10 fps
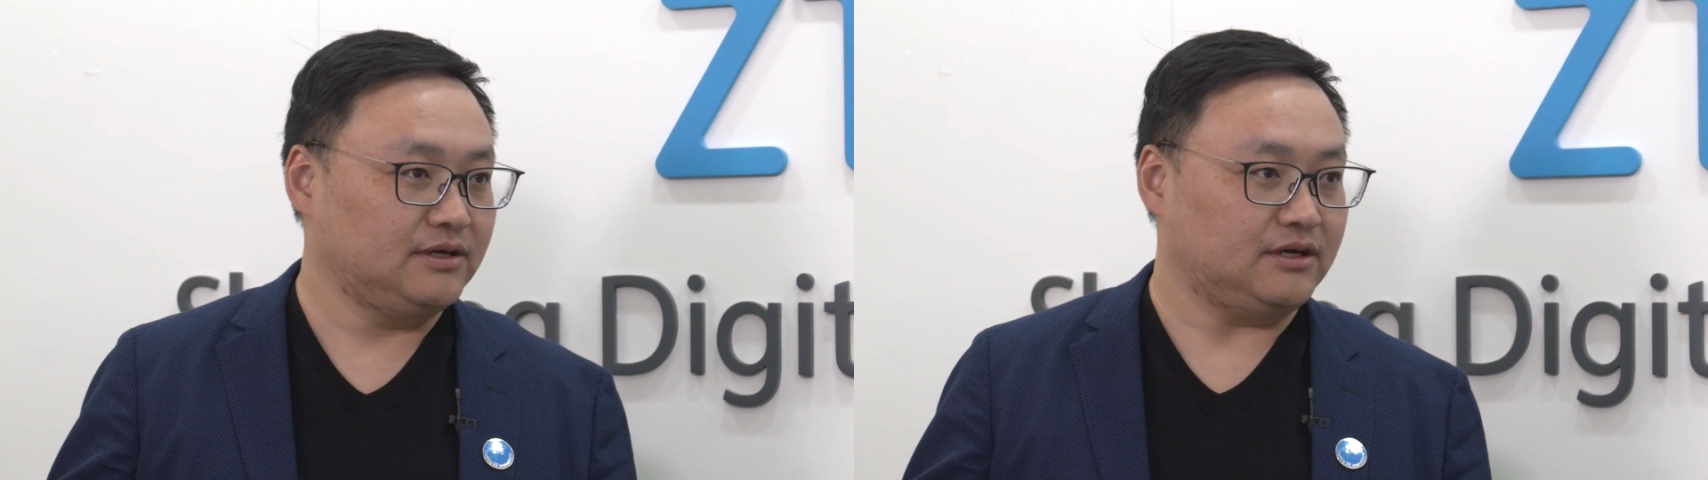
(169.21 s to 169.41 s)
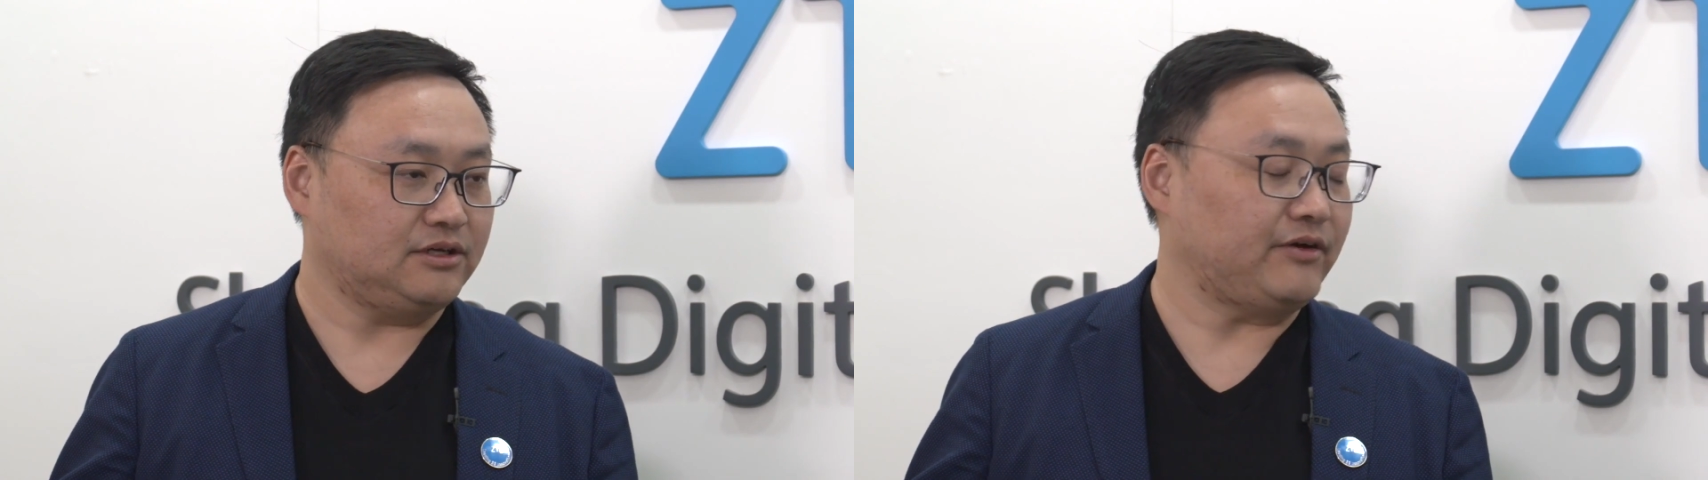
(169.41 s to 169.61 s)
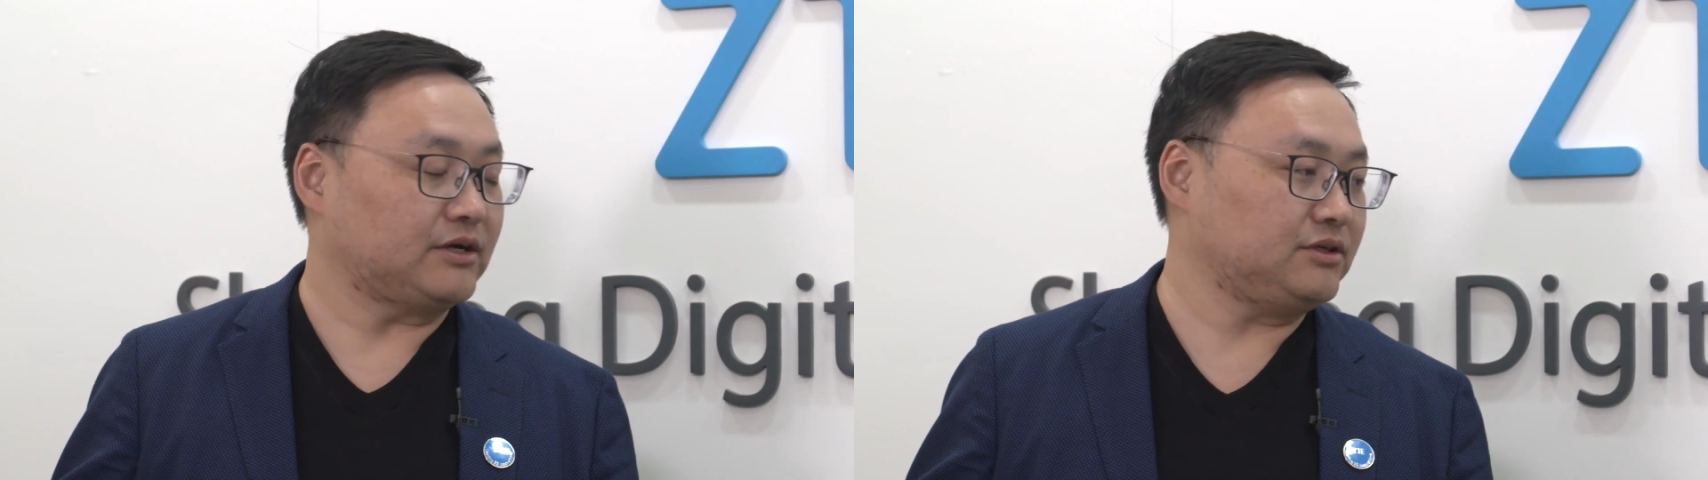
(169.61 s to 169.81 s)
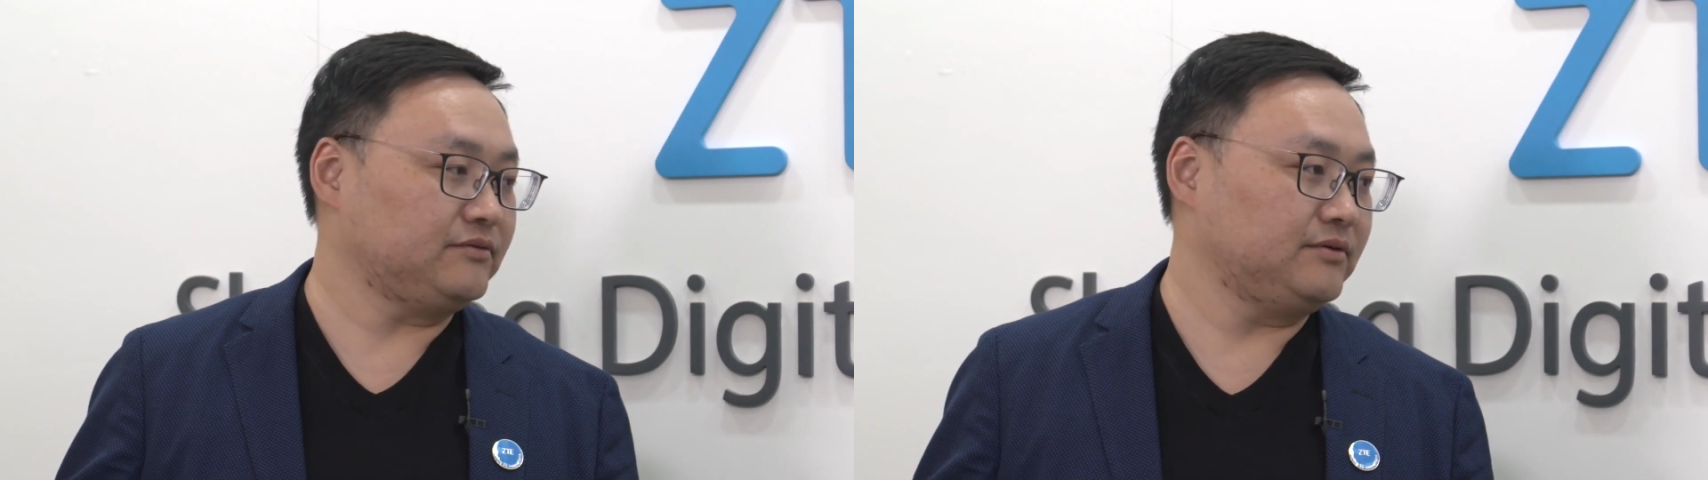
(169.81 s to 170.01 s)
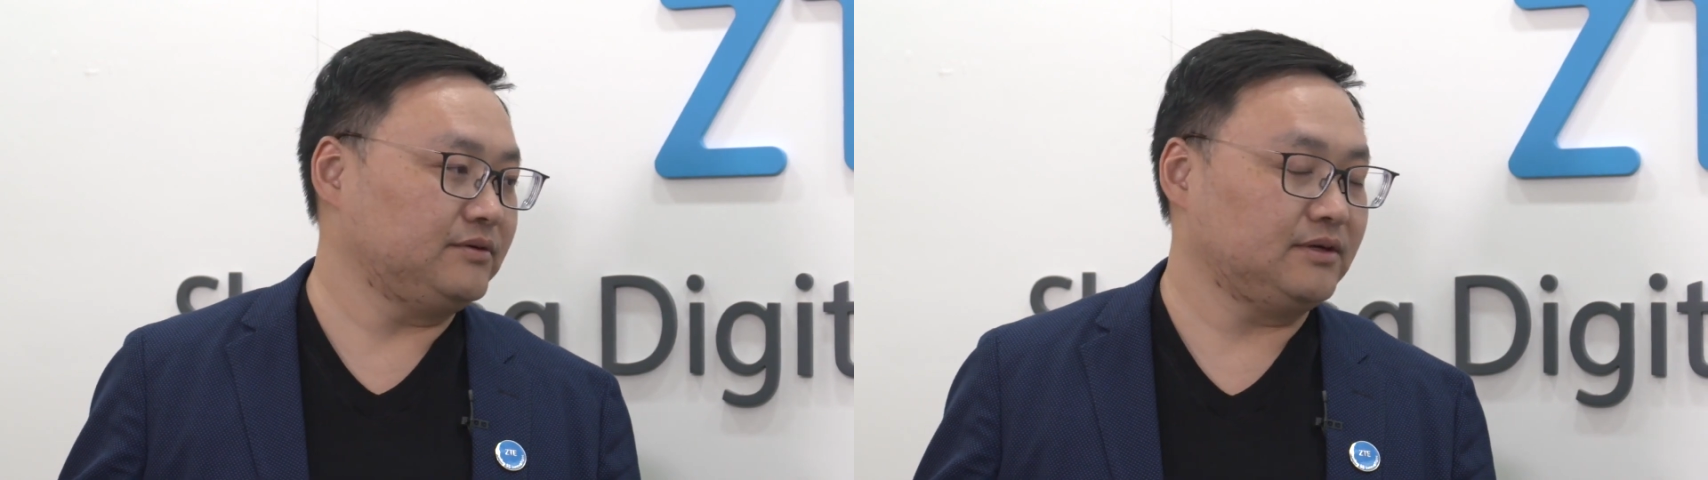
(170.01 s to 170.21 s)

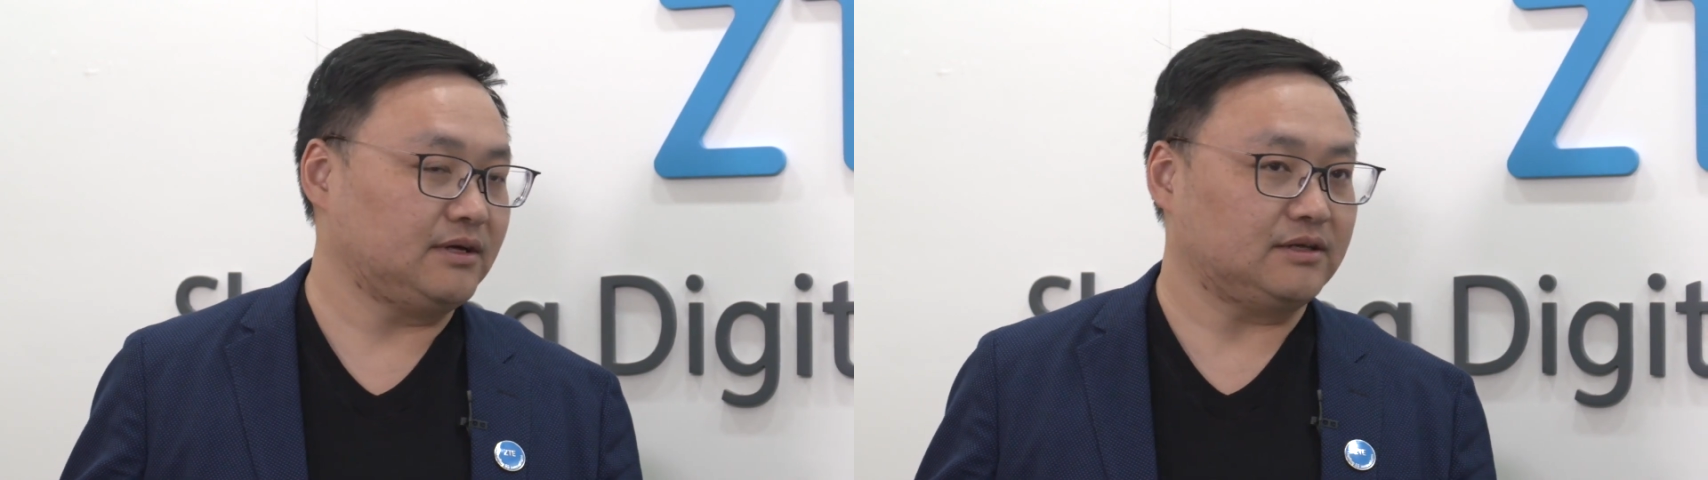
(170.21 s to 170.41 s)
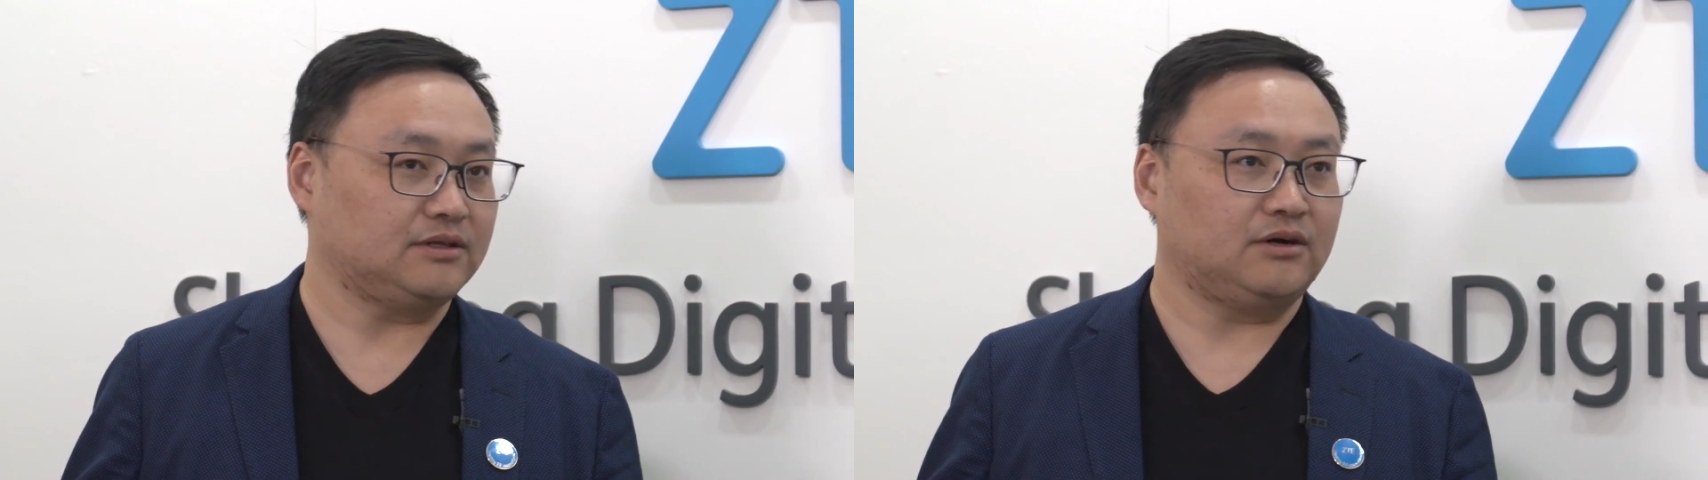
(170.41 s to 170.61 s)
effective and